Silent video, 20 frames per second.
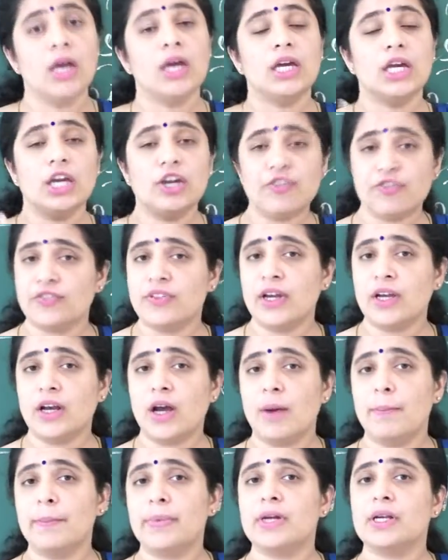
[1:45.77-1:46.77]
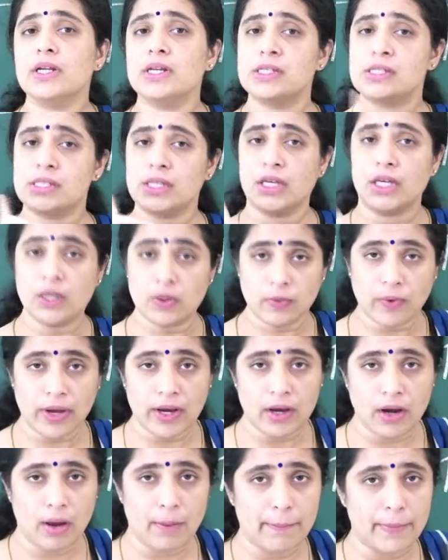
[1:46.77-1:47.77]
If the number is
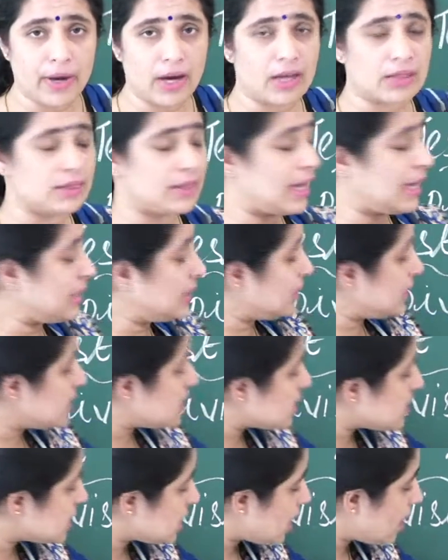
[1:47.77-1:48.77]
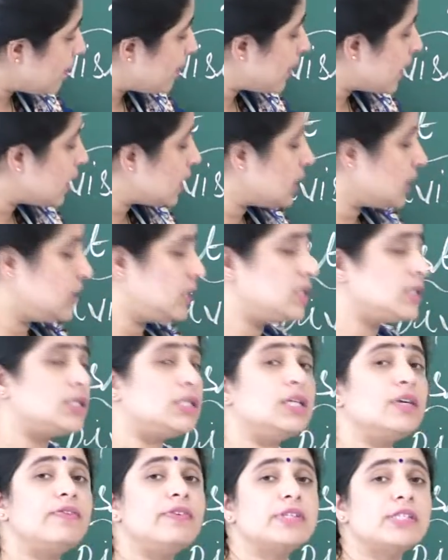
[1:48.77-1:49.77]
even number, then this number is
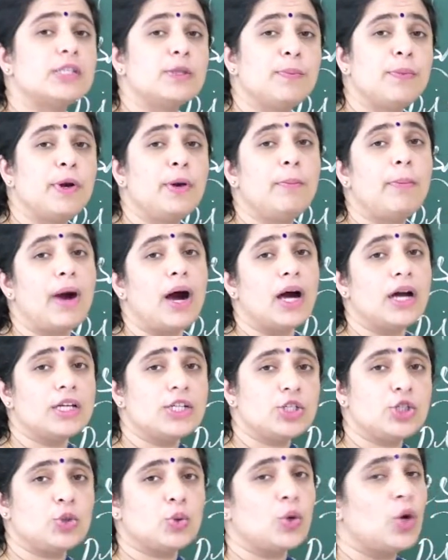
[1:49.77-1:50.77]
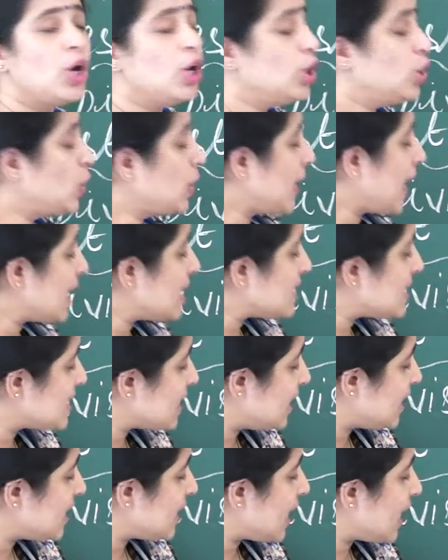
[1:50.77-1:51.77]
divisible by 2. You can
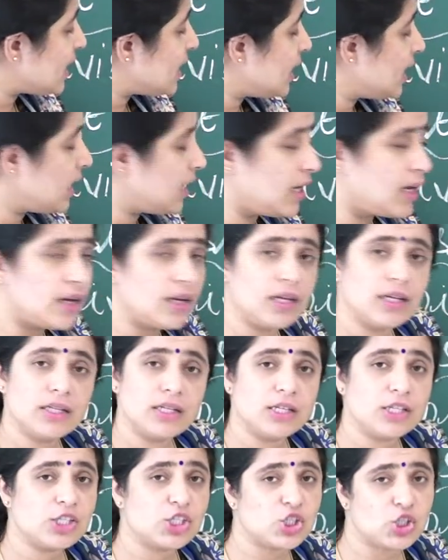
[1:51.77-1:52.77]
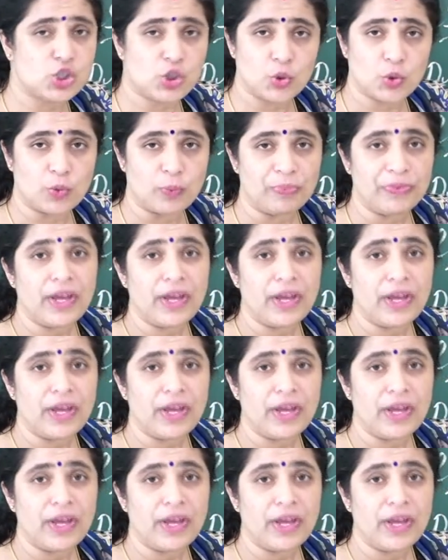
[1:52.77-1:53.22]
see that here it is 2.